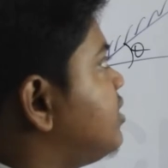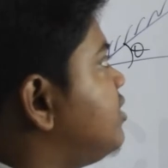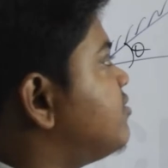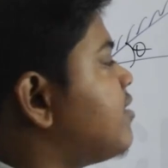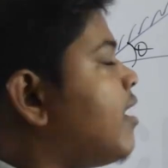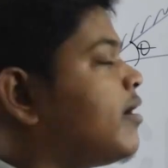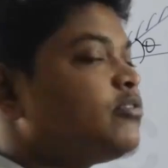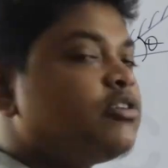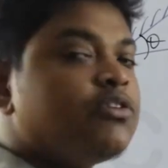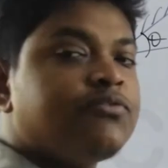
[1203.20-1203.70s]
you
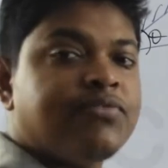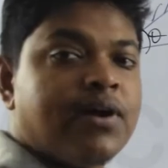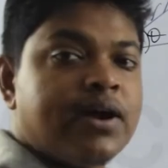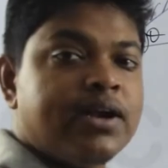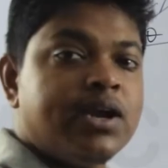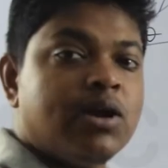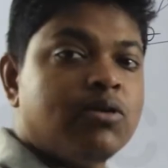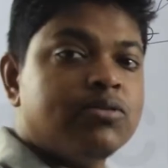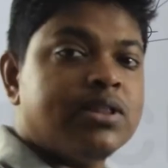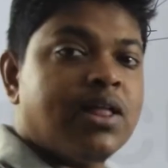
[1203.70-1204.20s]
have to
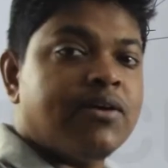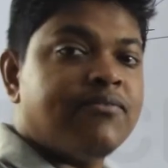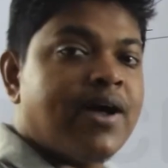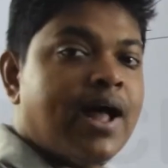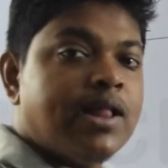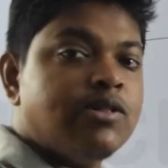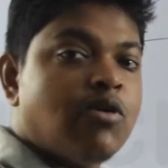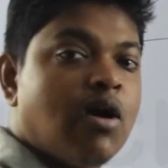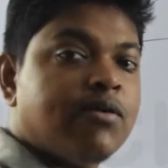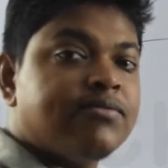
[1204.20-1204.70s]
find out the
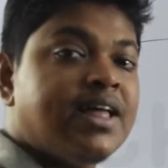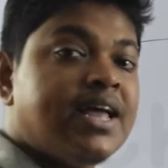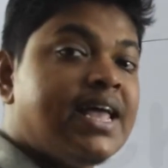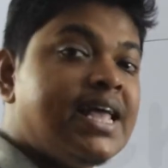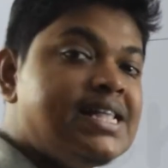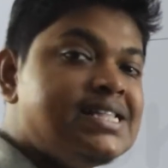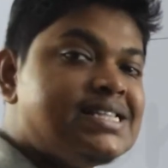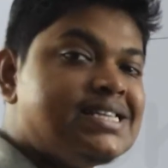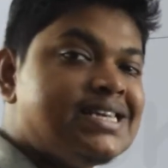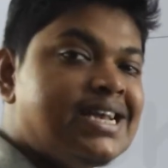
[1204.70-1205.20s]
value of the
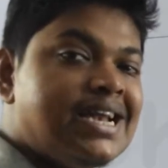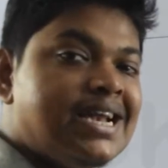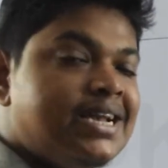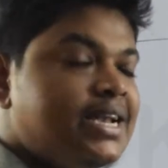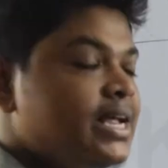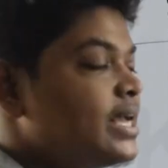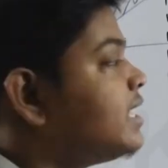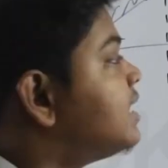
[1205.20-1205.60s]
incident,